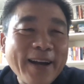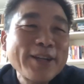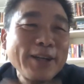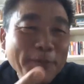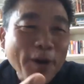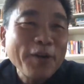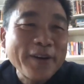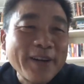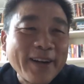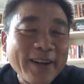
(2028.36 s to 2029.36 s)
as a
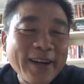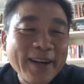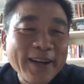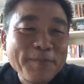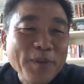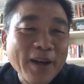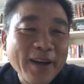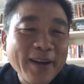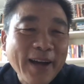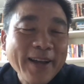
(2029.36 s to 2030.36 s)
reporter,
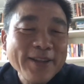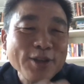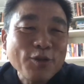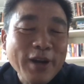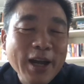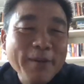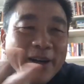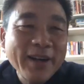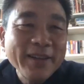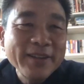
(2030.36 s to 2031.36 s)
I can describe
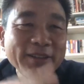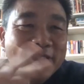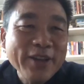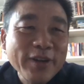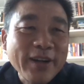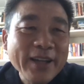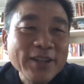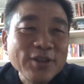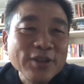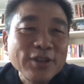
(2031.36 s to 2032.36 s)
the general
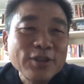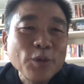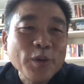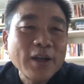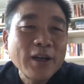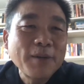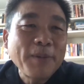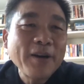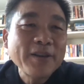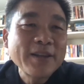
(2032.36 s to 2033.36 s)
attitude
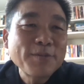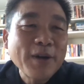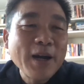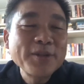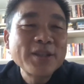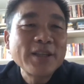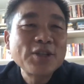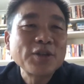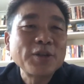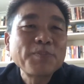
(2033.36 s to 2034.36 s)
about this privacy
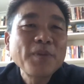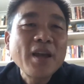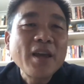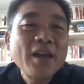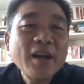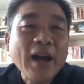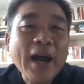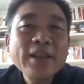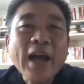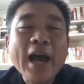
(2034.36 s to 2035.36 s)
issue. Here,
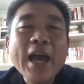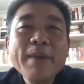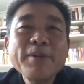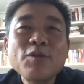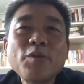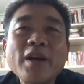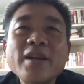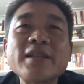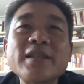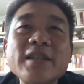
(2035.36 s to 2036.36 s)
I haven't
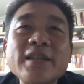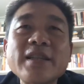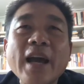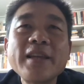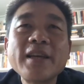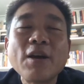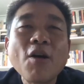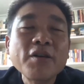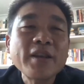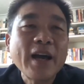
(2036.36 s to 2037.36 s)
really seen any
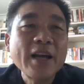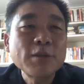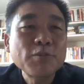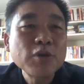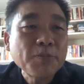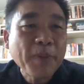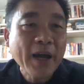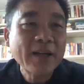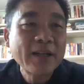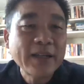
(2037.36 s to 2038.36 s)
organized
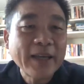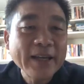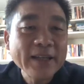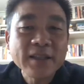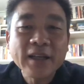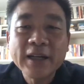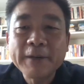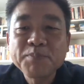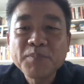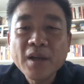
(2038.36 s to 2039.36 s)
pushback against
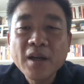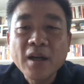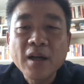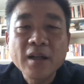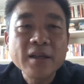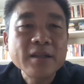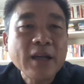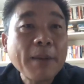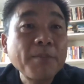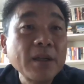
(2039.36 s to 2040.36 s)
this
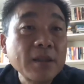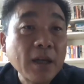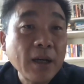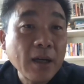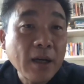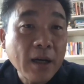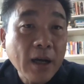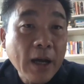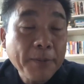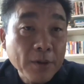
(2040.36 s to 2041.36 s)
government
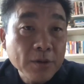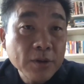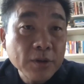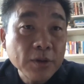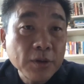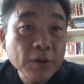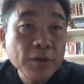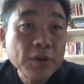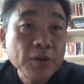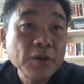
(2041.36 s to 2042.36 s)
approach to
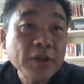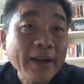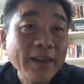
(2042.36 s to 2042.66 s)
use new